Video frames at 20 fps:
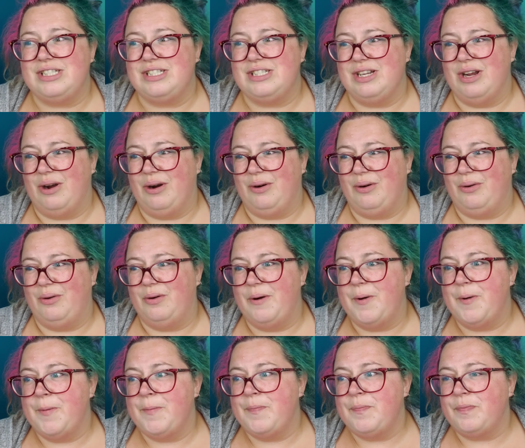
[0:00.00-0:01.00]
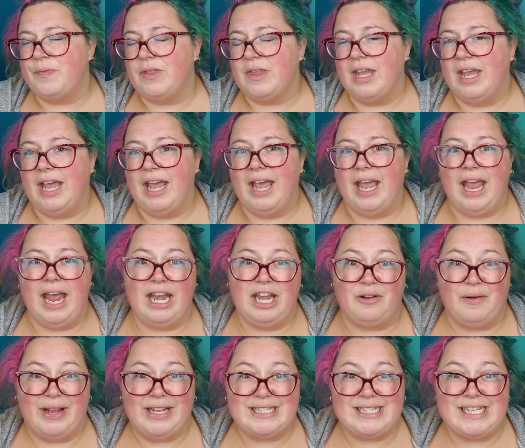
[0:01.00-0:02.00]
So
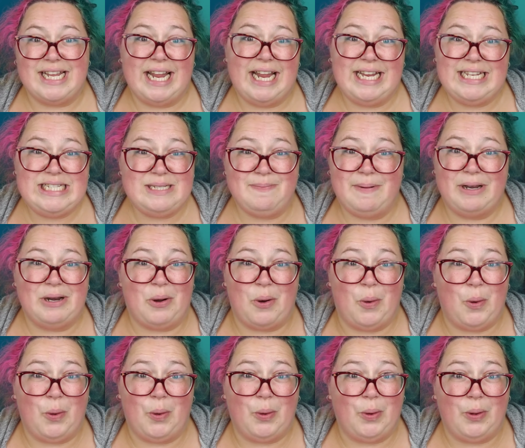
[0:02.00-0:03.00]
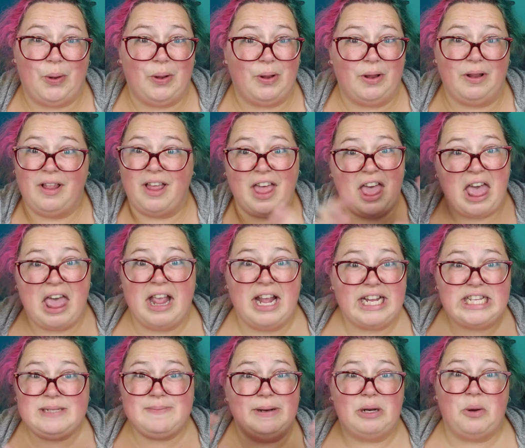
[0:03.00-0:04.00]
anyways, it's been a whole,
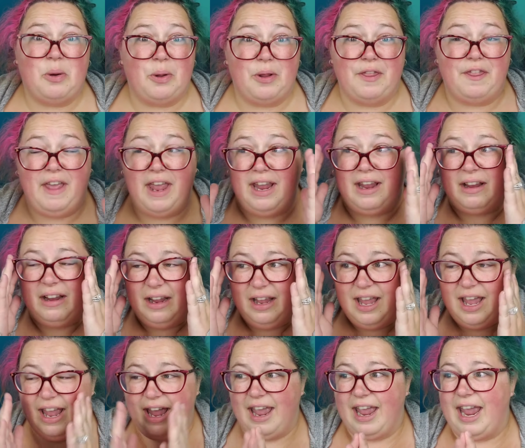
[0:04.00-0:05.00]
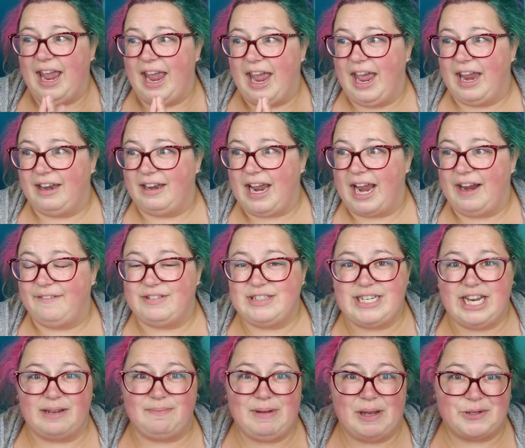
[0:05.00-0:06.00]
it's been a whole thing. And I have to
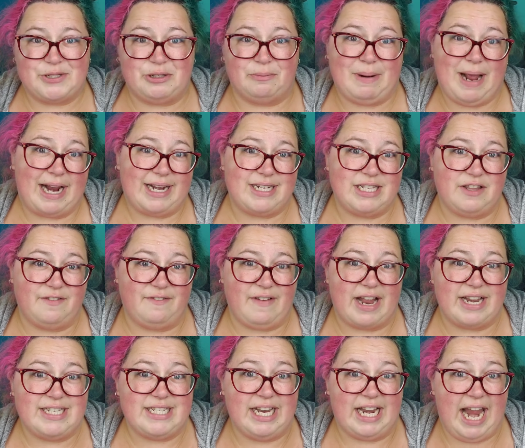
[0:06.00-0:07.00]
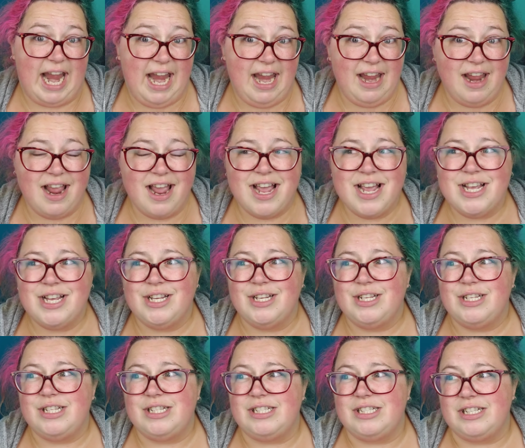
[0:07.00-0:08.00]
take Meowzer back to the vet today.
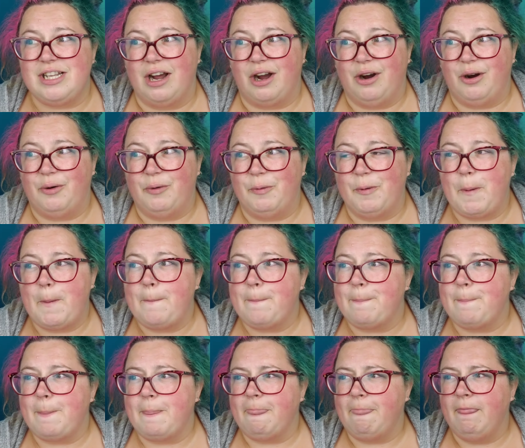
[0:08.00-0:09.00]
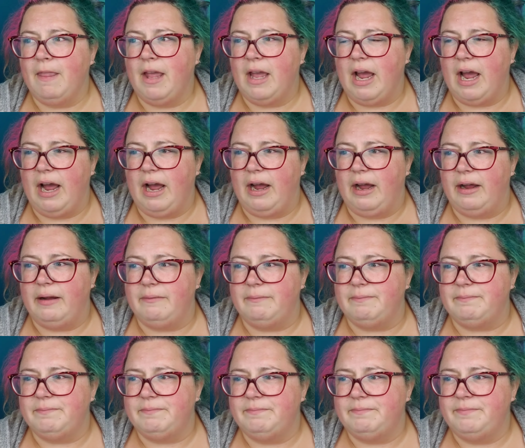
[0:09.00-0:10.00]
So,
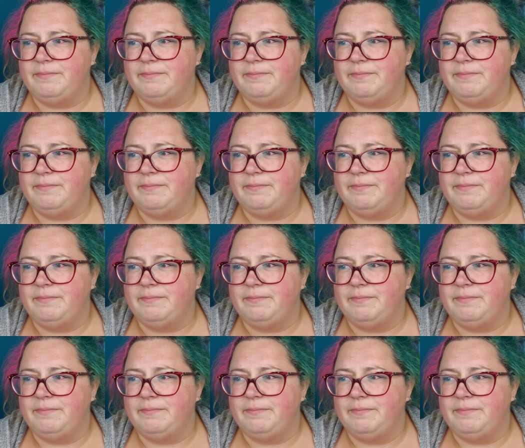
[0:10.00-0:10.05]
um,